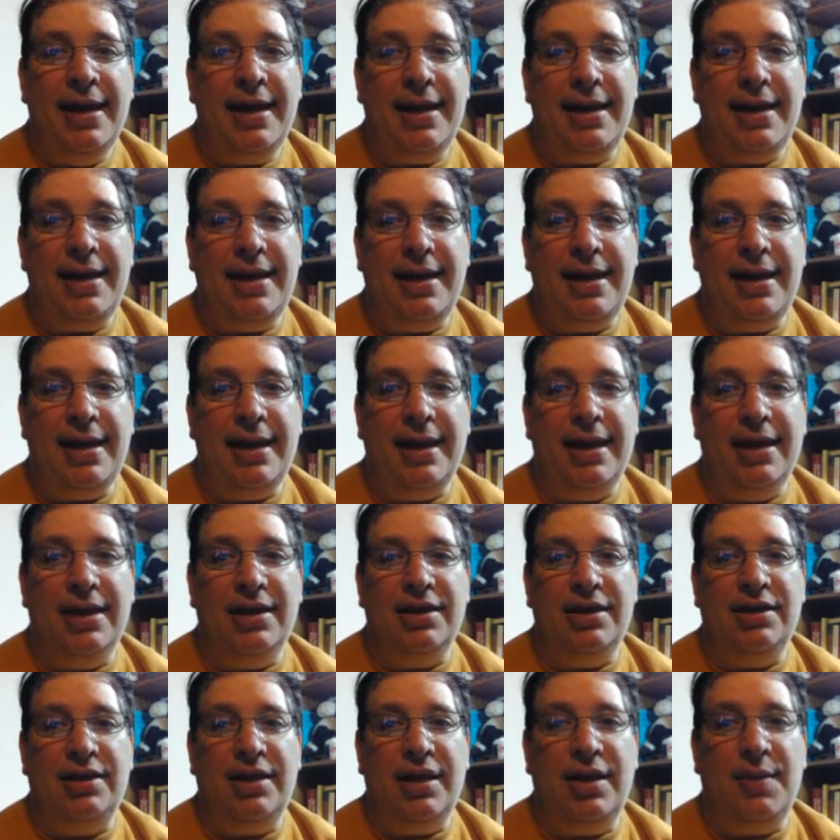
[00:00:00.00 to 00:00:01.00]
he
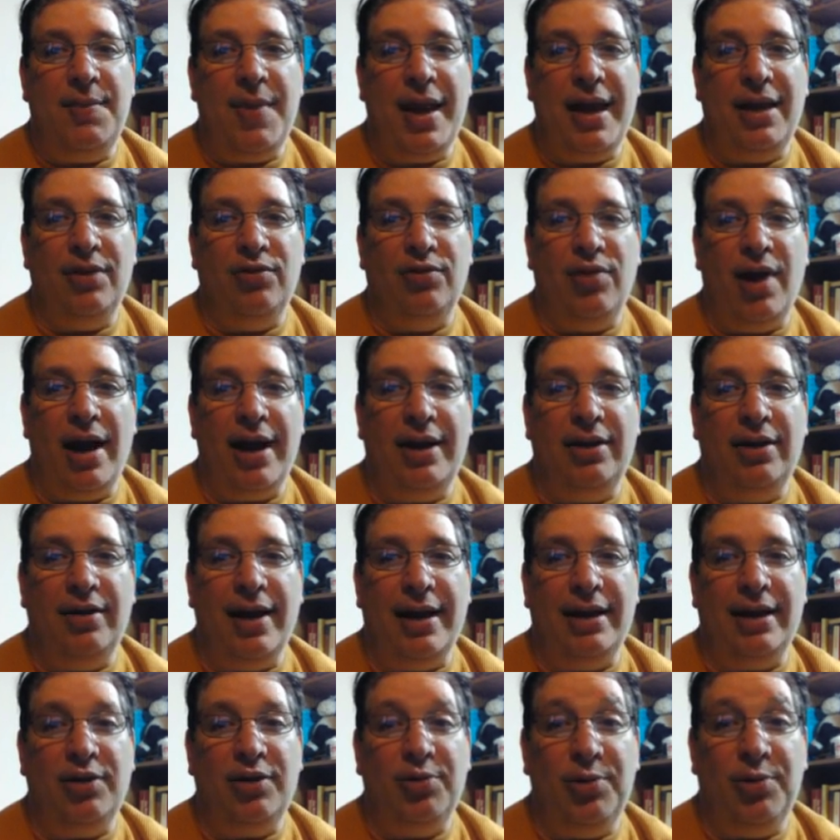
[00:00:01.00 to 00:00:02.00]
is the main writer
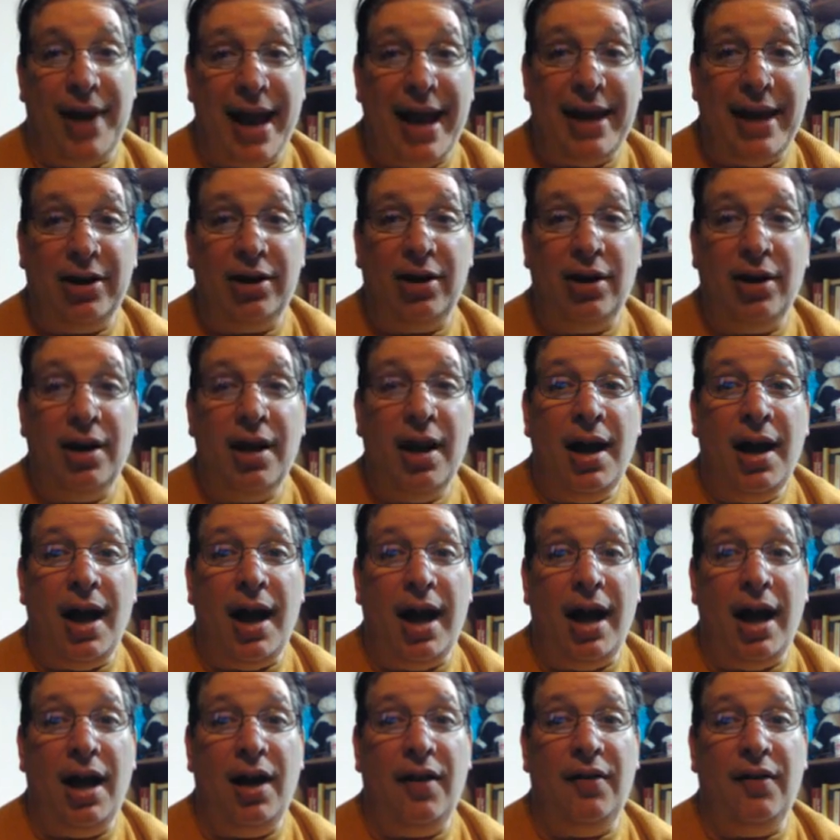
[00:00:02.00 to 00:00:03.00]
and creator
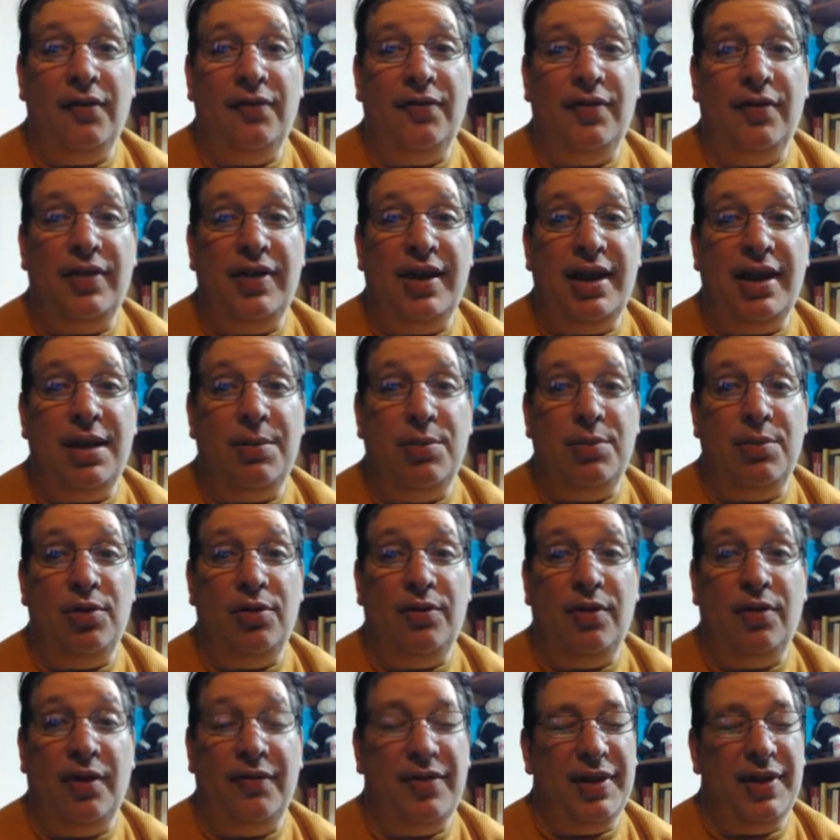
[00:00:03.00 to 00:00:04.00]
of the
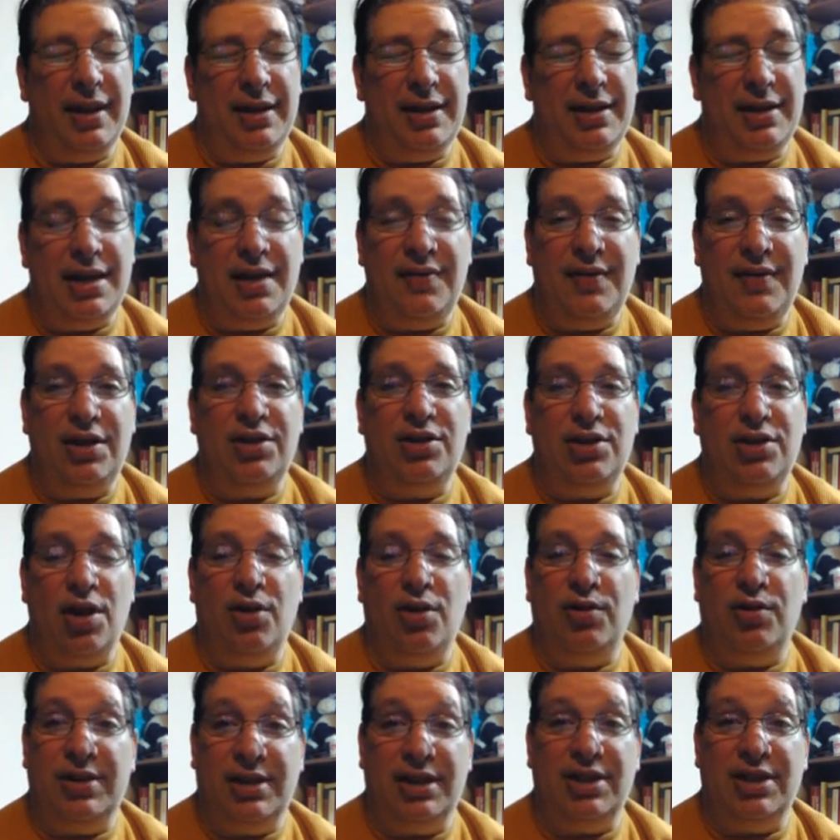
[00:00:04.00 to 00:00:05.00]
TV
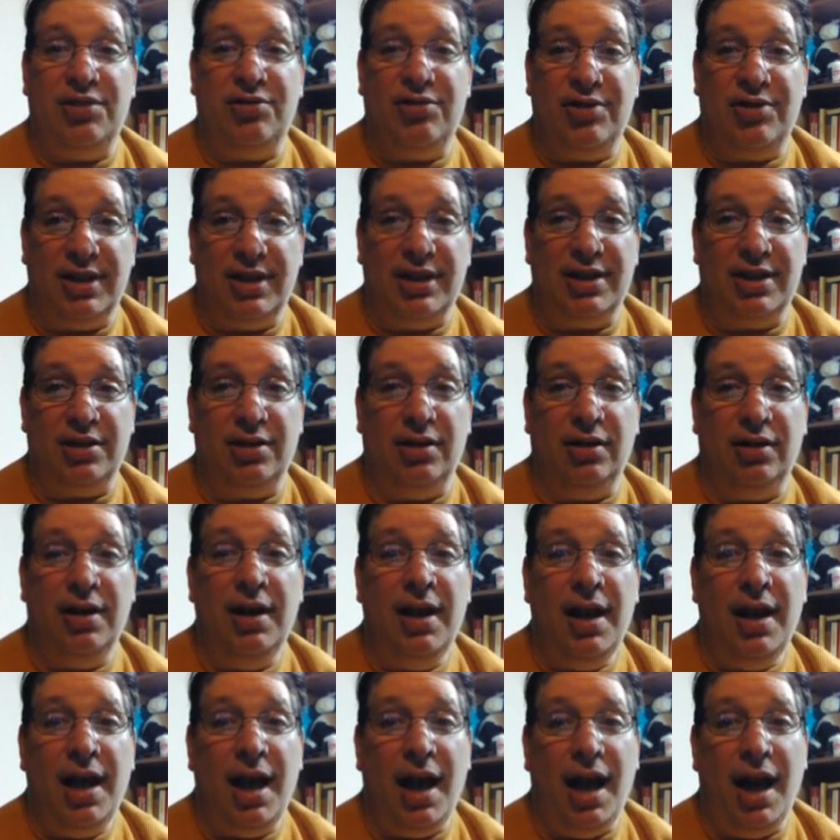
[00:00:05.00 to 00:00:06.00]
show Sister Sister,
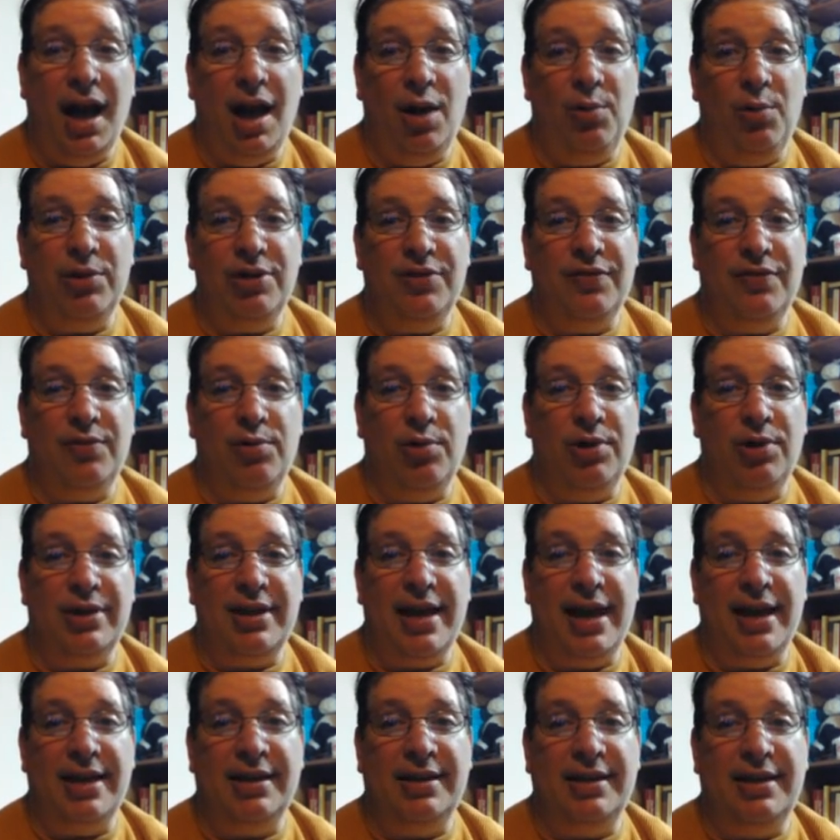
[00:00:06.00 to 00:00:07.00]
which of
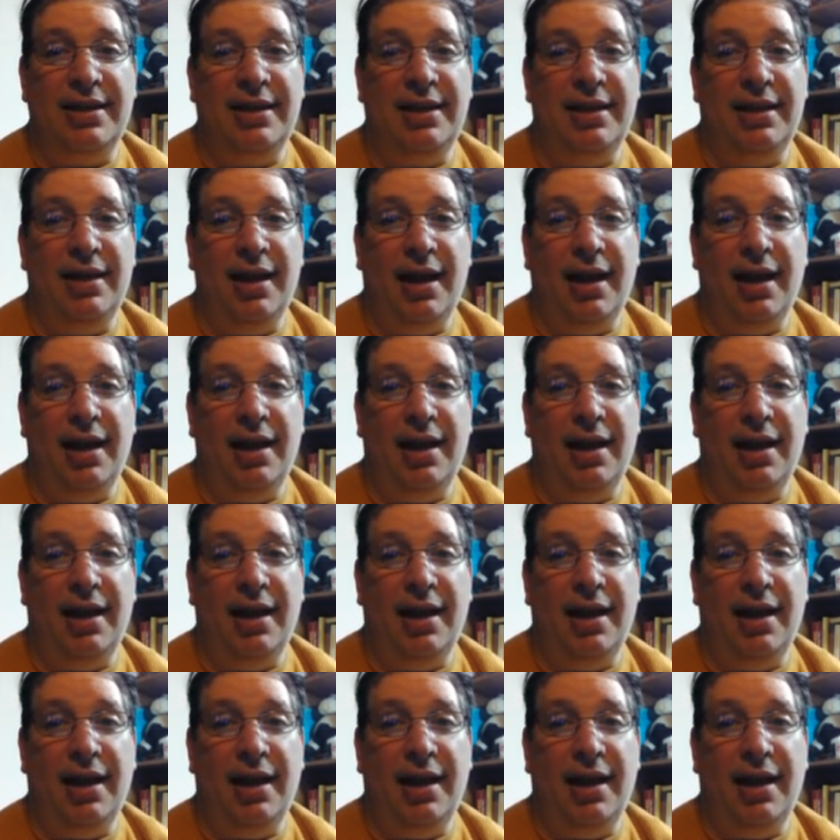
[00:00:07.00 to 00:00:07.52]
course has the